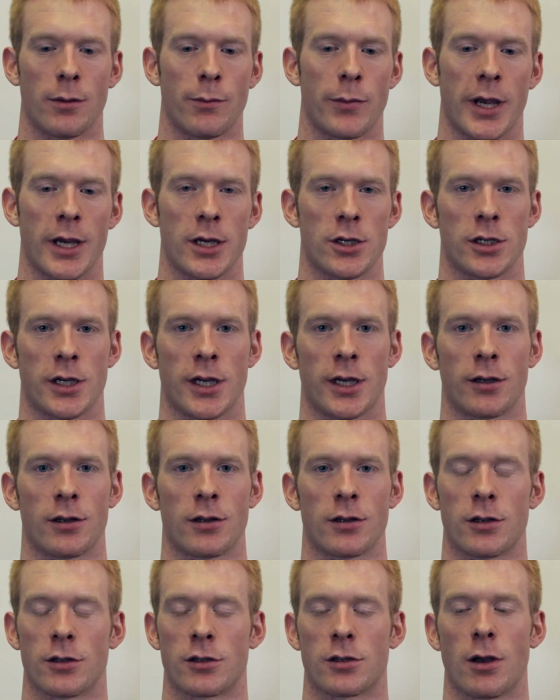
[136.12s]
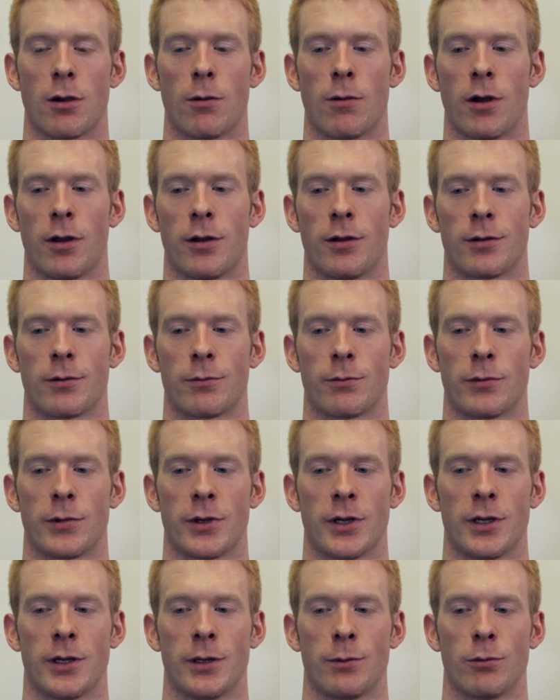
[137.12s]
Beijing and so on,
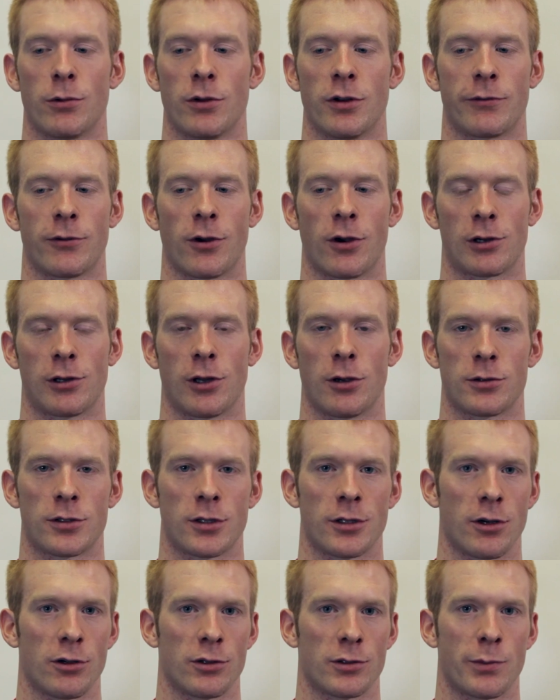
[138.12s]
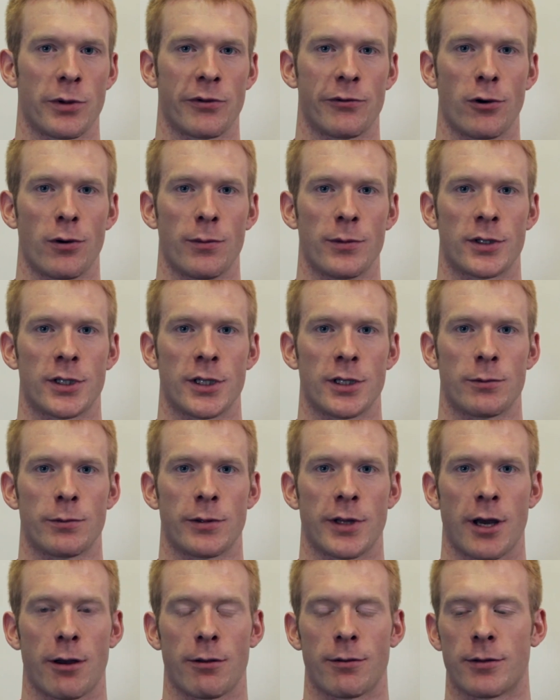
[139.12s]
we wouldn't have got close to those performances
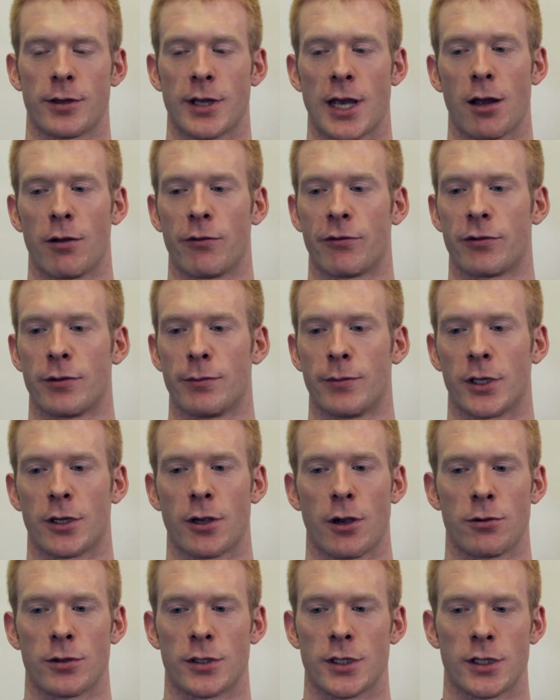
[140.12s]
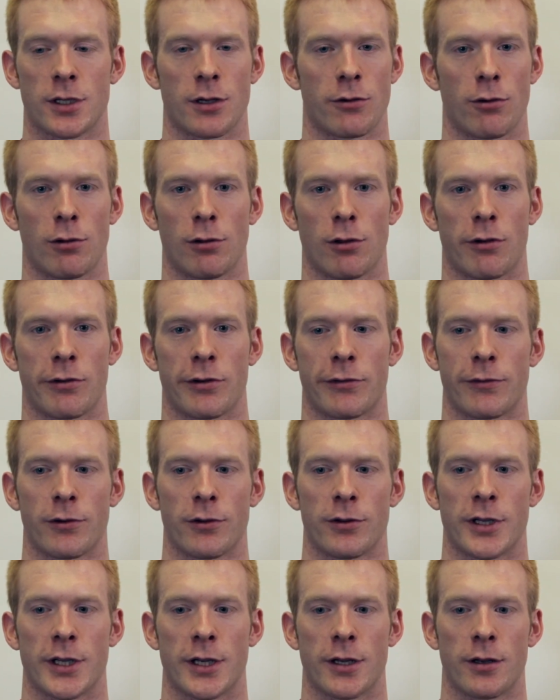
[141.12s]
without the help from the coaches that are all lottery
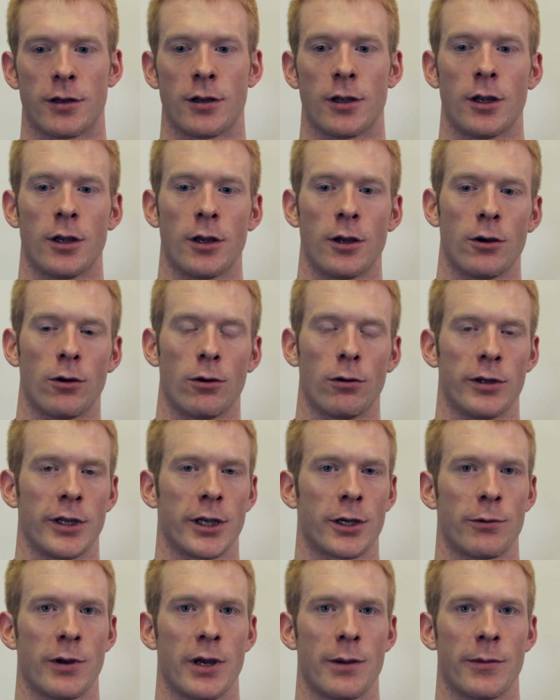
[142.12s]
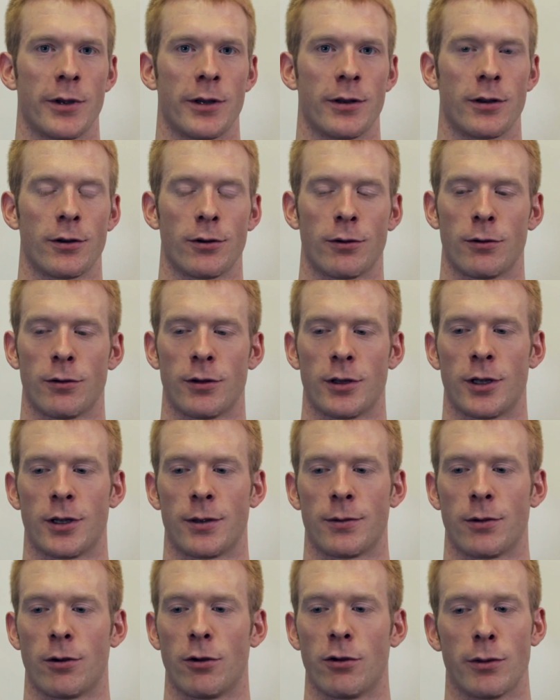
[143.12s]
funded, and all the equipment
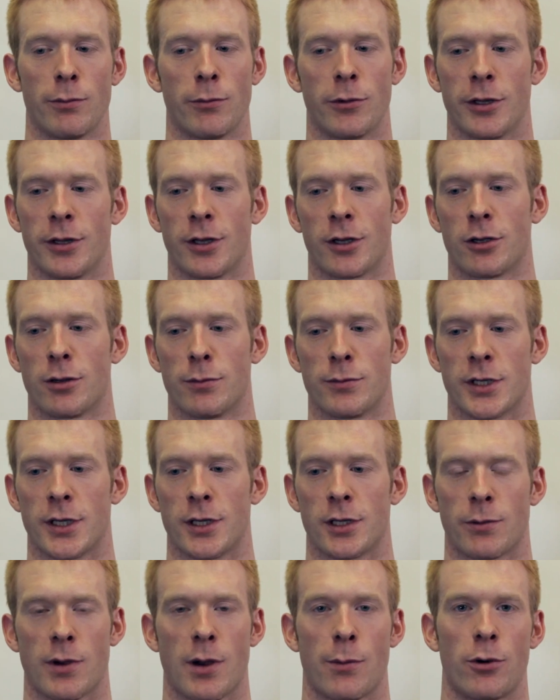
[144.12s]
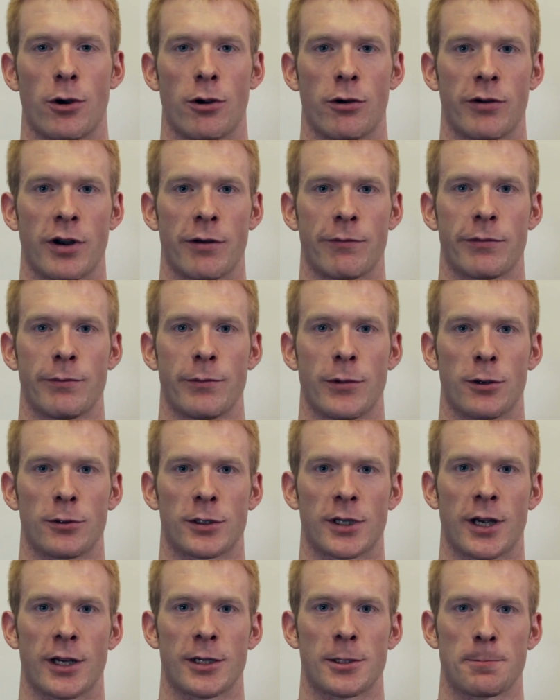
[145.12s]
and all the money that comes into our programme from
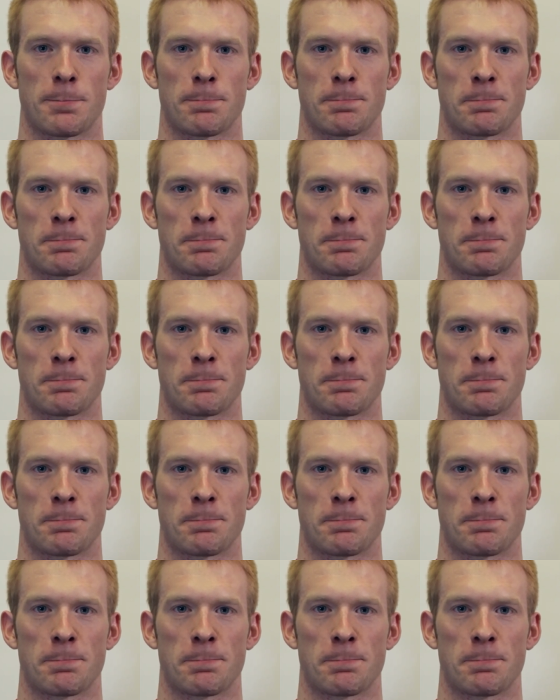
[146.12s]
those guys.